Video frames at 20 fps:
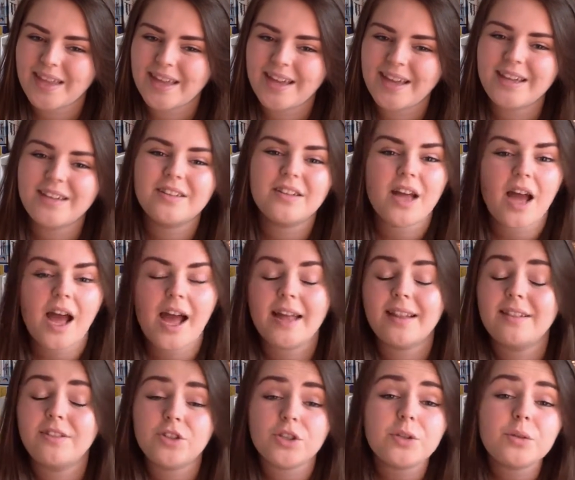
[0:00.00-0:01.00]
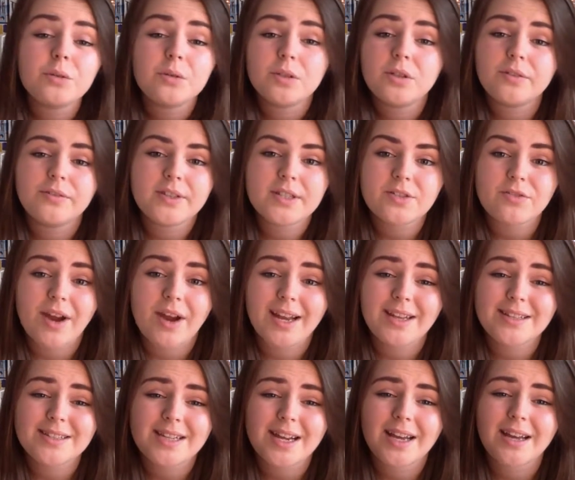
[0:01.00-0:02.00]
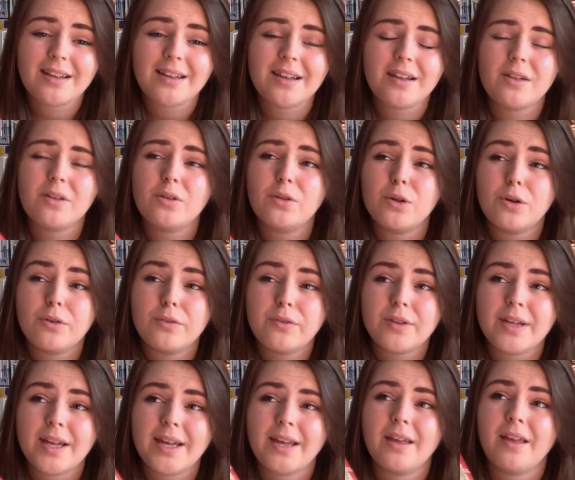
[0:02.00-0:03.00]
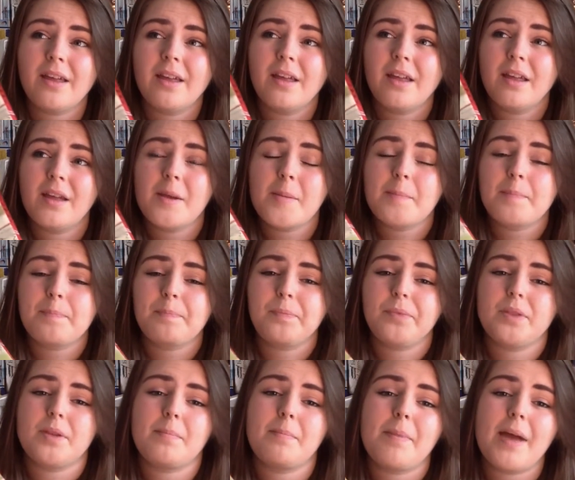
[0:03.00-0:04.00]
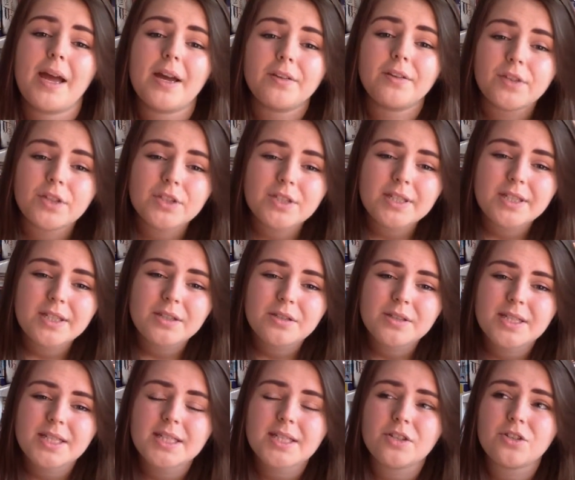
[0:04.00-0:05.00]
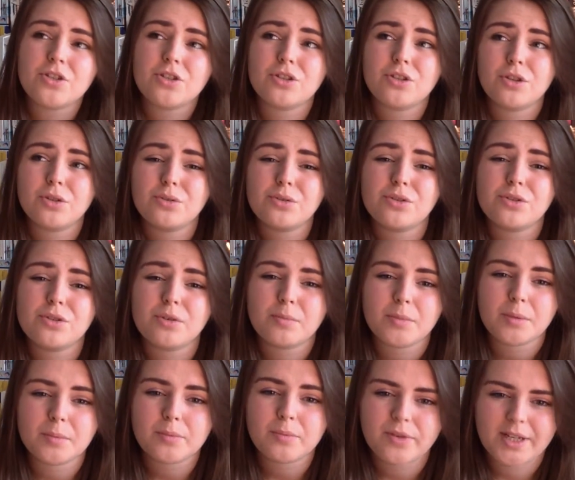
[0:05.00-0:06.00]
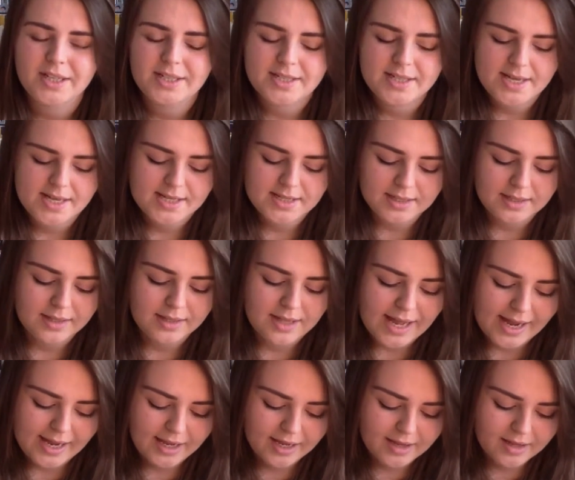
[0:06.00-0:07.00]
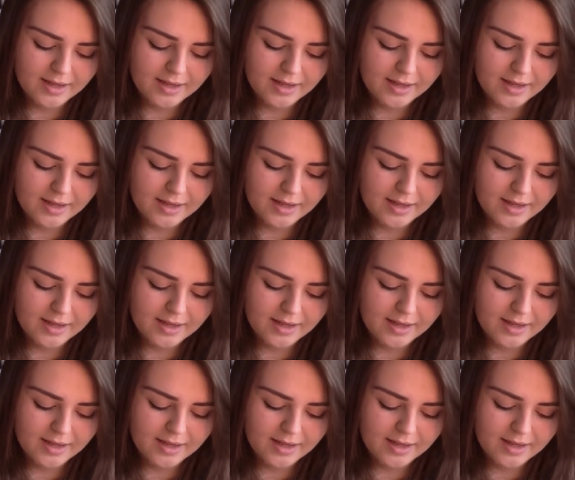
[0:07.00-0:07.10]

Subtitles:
I do love his writing style. I love like the metaphors he uses and just those sum up phrases like